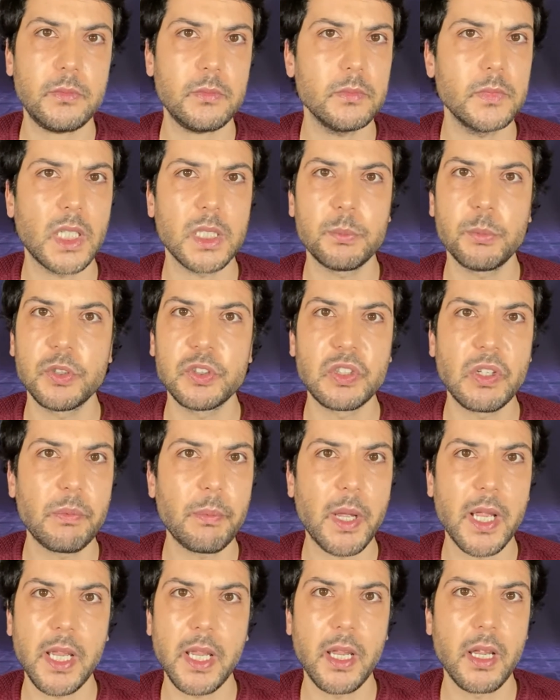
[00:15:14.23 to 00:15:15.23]
Like most of
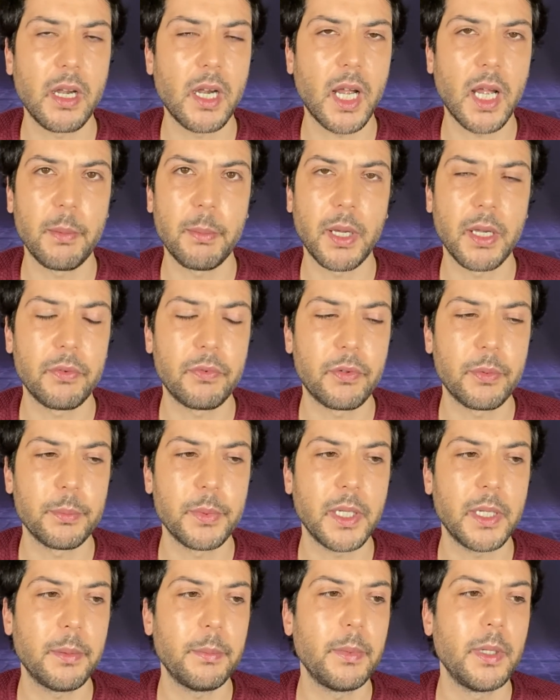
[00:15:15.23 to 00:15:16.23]
my hair I buy from
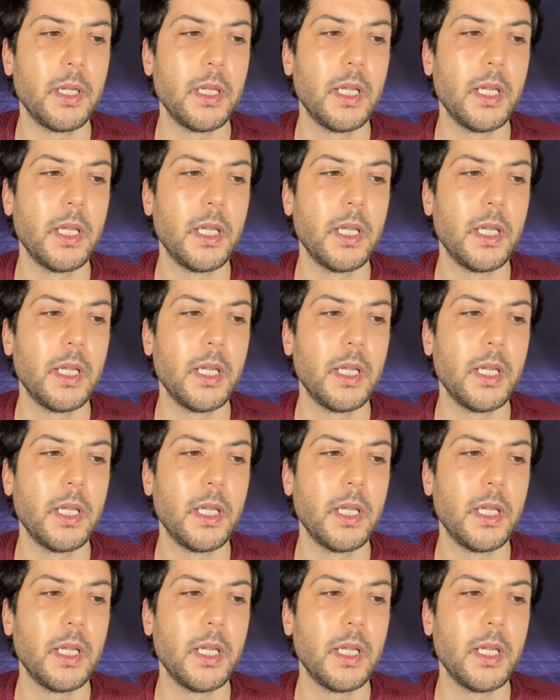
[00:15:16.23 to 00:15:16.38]
them.